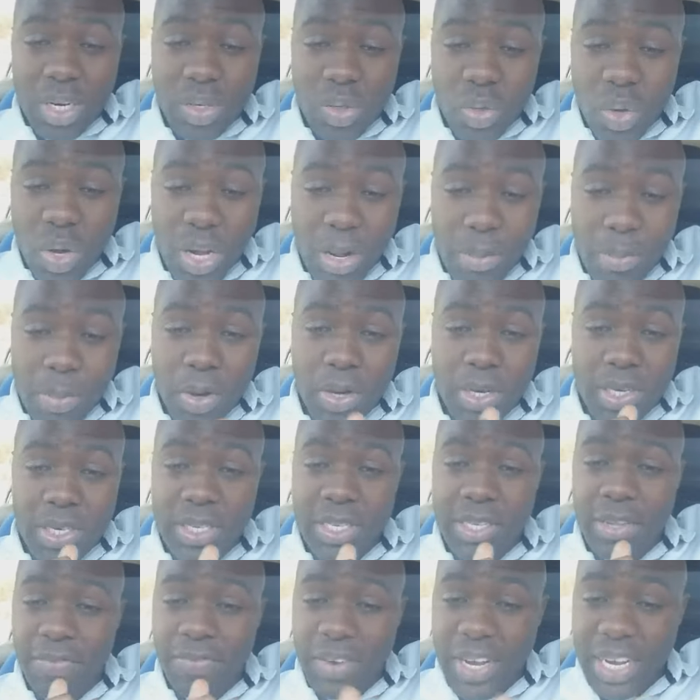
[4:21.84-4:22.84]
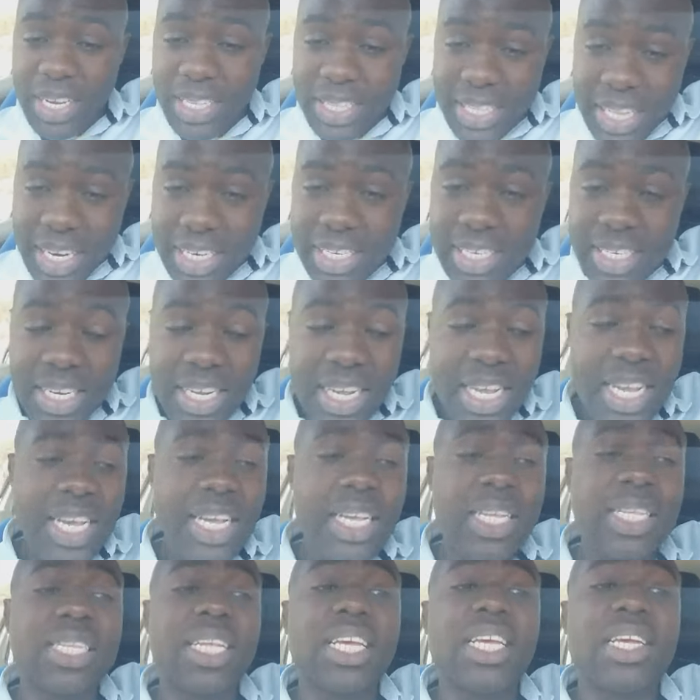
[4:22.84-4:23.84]
to talk about is the fact that
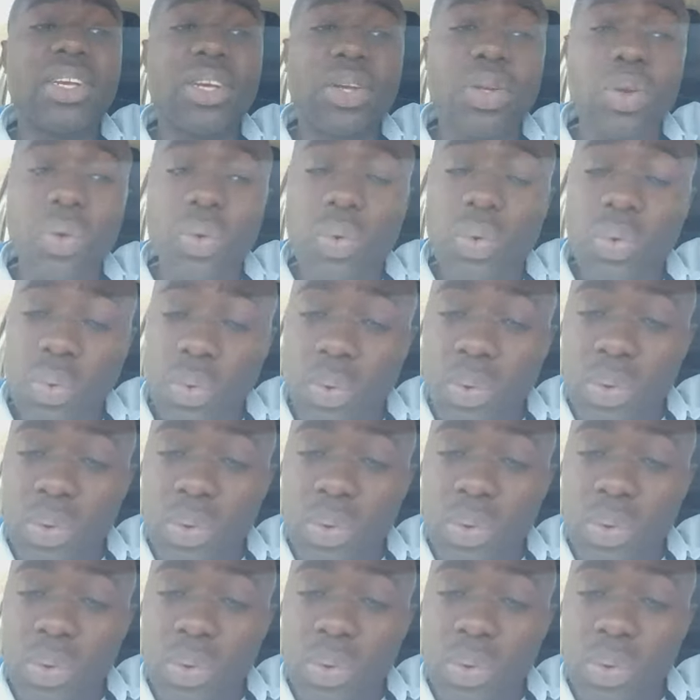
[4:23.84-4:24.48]
they grew.